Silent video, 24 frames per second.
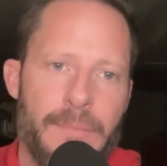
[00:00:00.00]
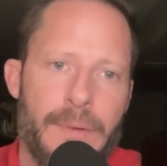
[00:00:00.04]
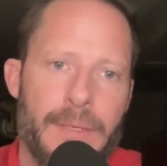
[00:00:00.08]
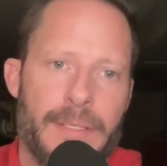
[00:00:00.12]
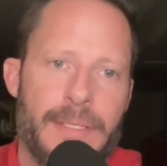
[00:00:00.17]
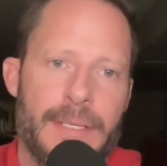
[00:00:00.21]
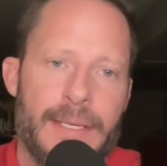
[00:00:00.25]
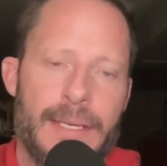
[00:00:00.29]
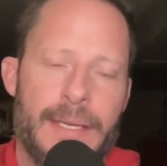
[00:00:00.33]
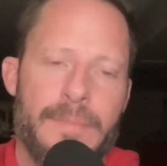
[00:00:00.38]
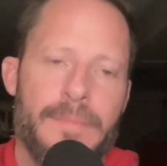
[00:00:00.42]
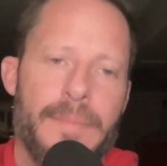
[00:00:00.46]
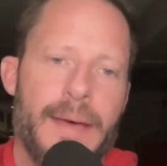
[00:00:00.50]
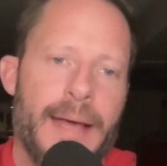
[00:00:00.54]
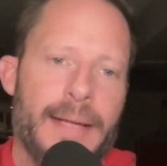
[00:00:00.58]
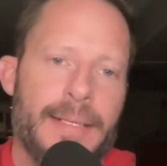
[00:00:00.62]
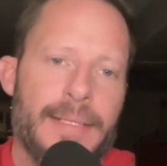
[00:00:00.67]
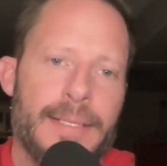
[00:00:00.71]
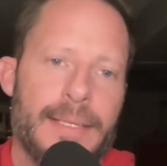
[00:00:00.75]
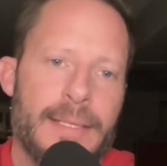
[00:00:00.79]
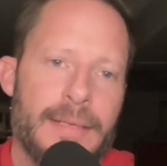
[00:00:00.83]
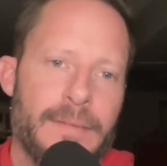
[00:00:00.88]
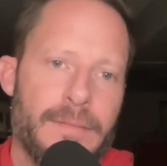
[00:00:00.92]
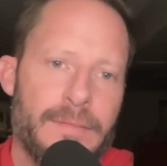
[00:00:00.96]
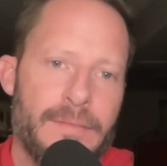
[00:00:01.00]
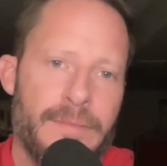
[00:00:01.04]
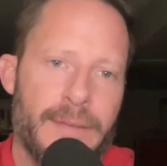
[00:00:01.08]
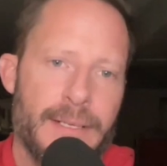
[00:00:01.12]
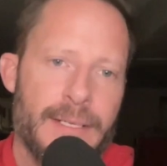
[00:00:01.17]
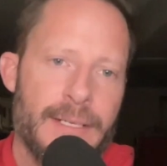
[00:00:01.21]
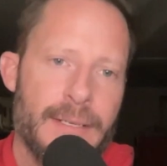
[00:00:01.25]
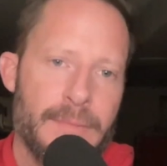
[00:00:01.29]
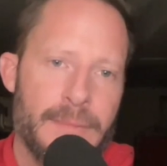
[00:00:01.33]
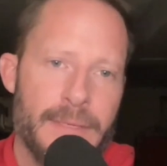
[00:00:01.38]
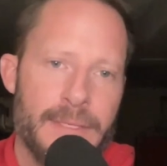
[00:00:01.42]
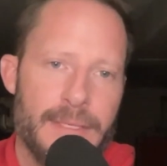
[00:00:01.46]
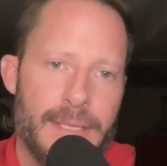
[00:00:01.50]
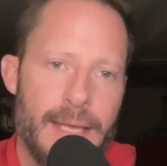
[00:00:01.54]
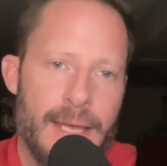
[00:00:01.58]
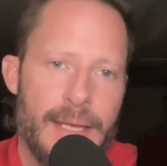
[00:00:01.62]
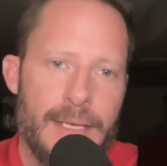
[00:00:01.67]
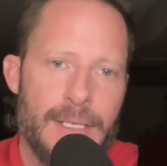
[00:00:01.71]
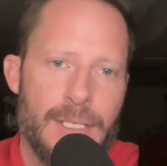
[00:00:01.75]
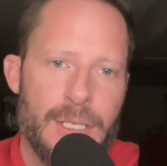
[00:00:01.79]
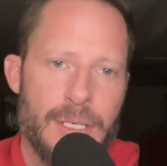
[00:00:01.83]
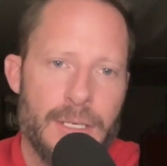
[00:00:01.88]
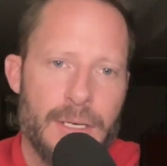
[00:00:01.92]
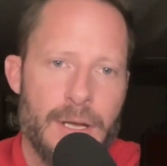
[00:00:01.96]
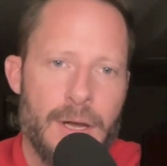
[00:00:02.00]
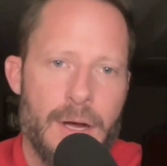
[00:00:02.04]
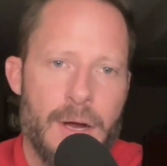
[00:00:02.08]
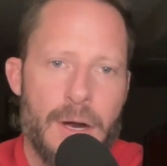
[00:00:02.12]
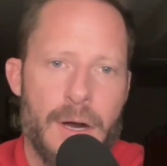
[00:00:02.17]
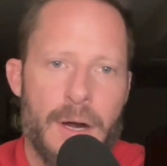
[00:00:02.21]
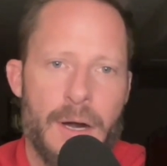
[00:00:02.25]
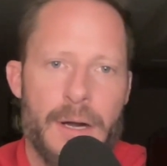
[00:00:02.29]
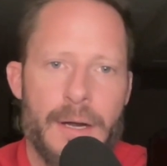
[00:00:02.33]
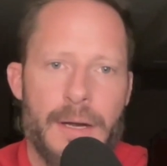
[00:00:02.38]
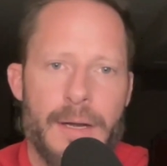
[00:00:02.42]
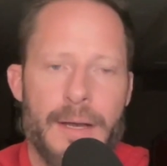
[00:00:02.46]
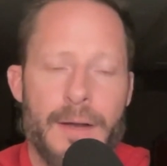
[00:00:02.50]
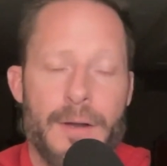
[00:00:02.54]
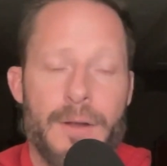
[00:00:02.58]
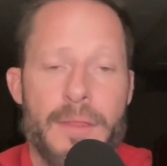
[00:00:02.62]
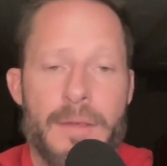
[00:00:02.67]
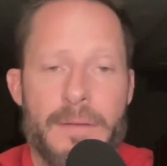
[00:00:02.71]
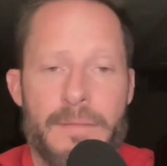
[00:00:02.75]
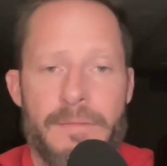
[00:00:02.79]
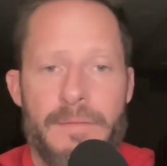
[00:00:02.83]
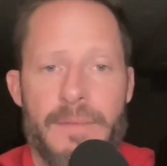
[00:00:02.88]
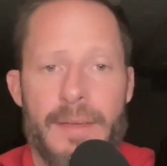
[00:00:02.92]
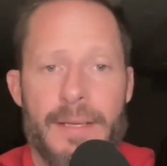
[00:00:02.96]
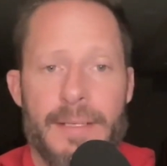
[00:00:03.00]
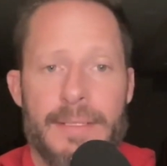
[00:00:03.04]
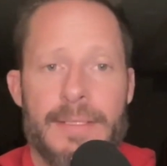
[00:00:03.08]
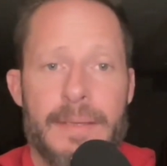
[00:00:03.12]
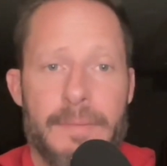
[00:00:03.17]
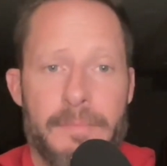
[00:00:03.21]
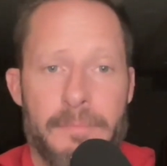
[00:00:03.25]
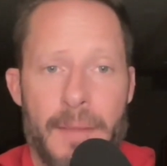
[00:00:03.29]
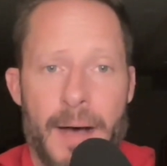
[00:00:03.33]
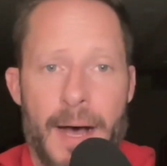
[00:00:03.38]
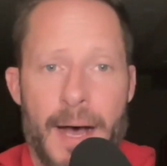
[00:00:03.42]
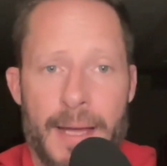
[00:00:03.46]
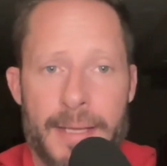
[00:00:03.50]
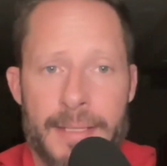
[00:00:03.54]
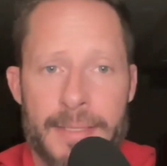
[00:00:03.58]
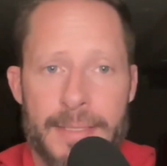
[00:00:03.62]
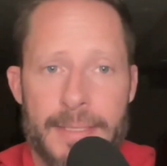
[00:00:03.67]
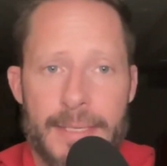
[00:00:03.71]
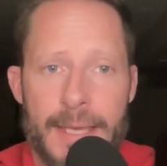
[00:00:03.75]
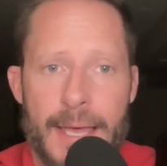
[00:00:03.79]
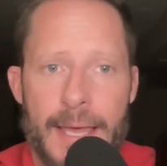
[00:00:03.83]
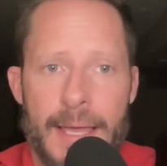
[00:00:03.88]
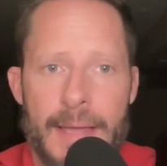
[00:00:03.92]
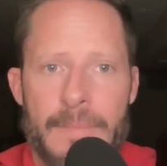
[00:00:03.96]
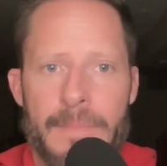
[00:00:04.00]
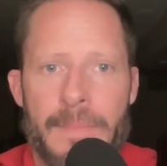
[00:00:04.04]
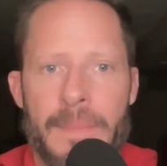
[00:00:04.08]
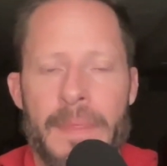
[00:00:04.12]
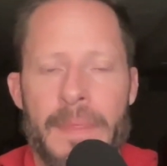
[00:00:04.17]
But to get back to the victimization card or the victim mindset,